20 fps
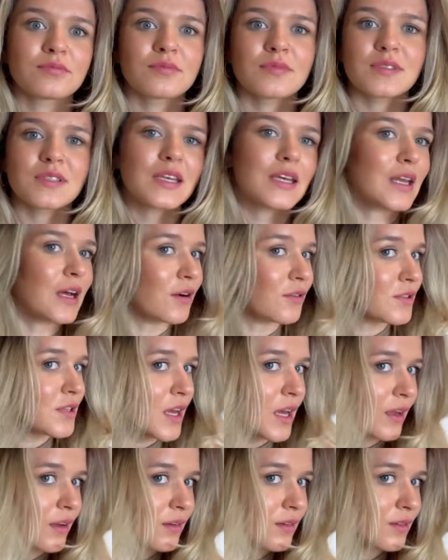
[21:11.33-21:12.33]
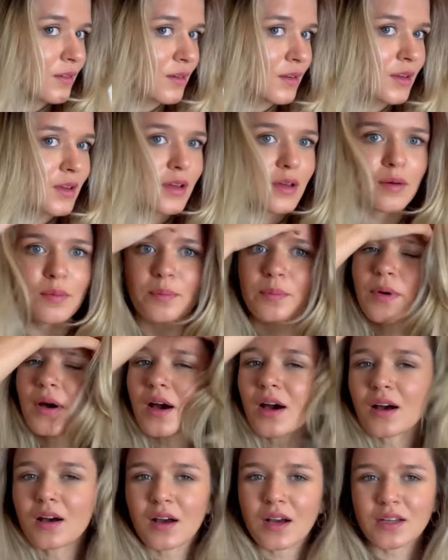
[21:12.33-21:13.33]
10 out of 10,
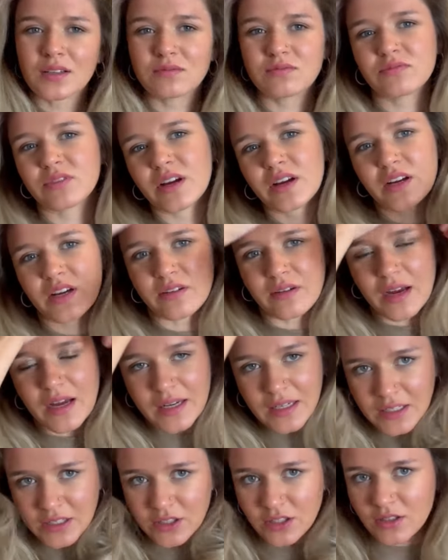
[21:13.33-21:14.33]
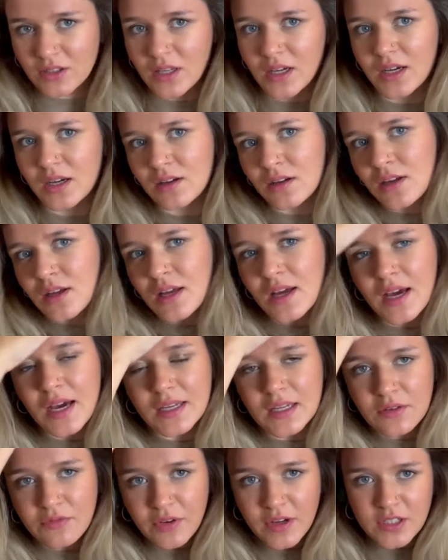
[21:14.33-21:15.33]
but I very rarely do that. And
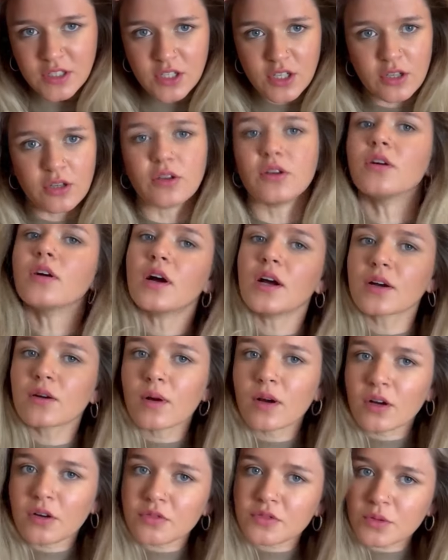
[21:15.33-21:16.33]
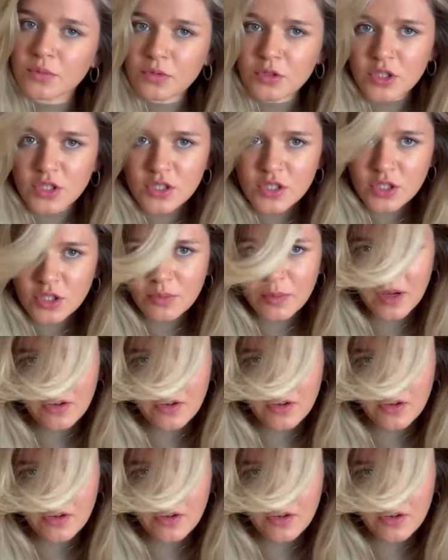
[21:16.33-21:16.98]
if I do, I quite often will just do my